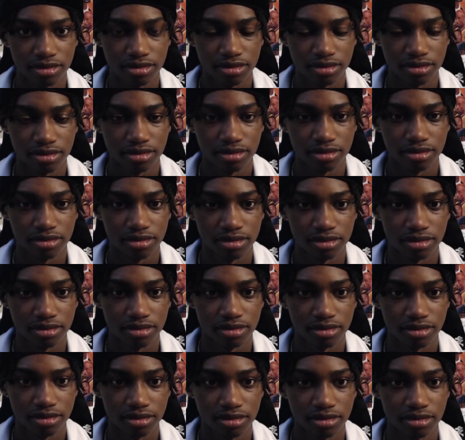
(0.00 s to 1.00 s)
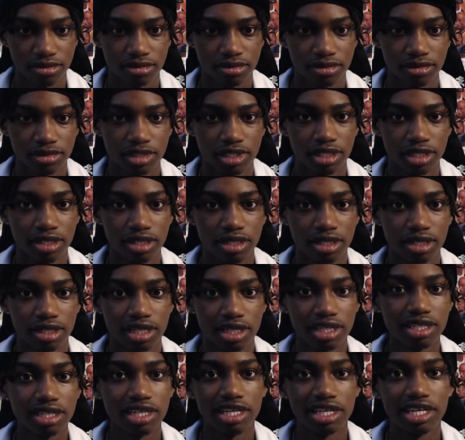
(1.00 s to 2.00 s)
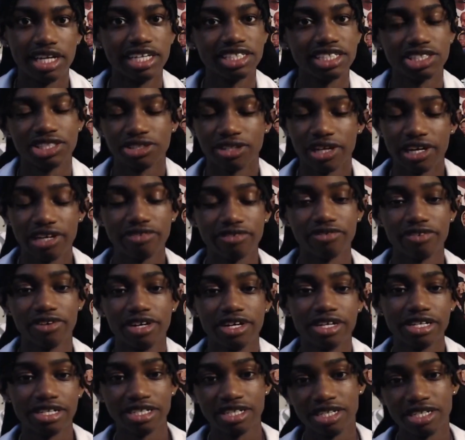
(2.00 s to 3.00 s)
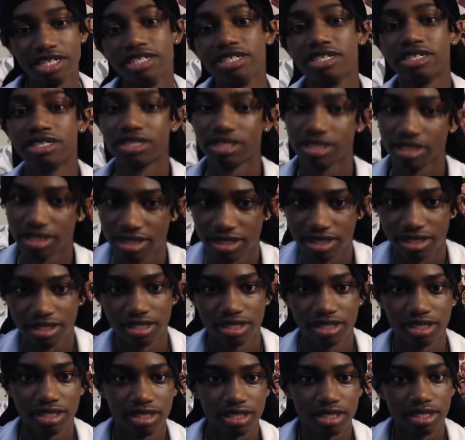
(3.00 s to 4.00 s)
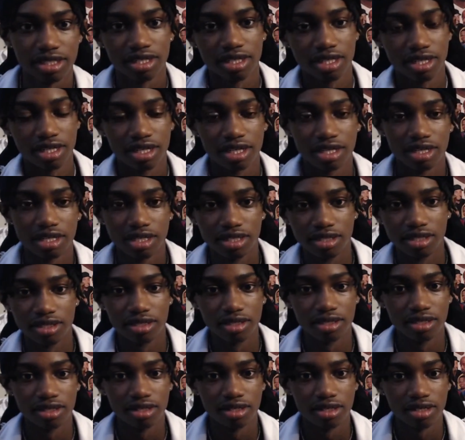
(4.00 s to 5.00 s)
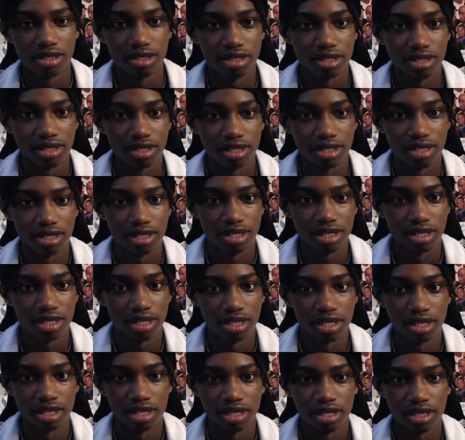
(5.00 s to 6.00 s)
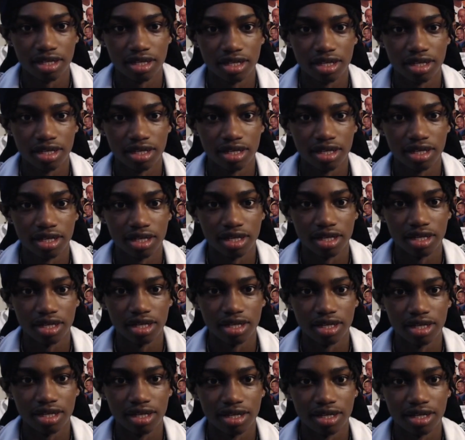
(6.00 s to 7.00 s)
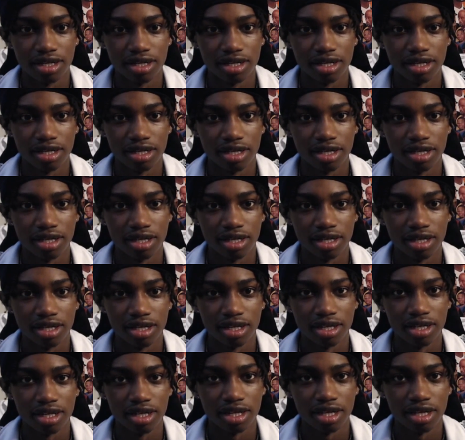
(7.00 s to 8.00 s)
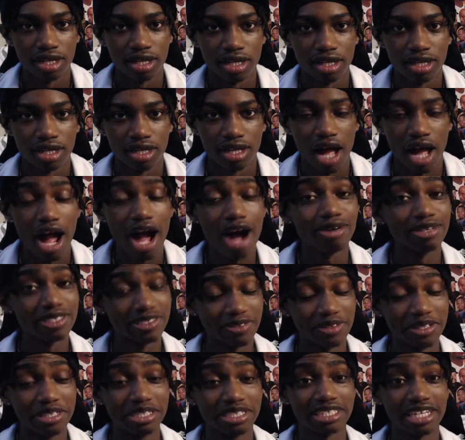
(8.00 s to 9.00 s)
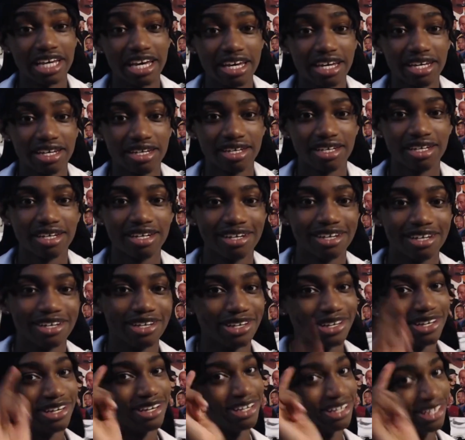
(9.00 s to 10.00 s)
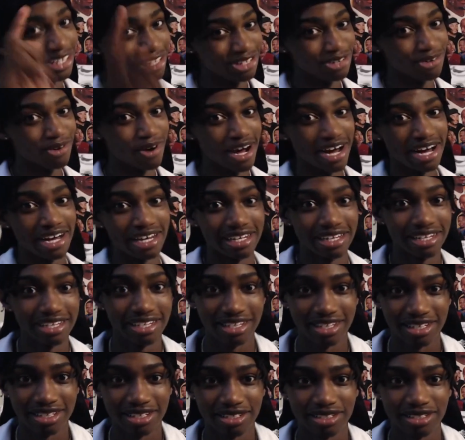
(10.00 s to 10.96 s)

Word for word: love y'all, man. Thanks for all the support. He did man, that like, straight for a year. Right now, man. Y'all know what we about to do, man. Let's go. I was finna say, hey, right you out.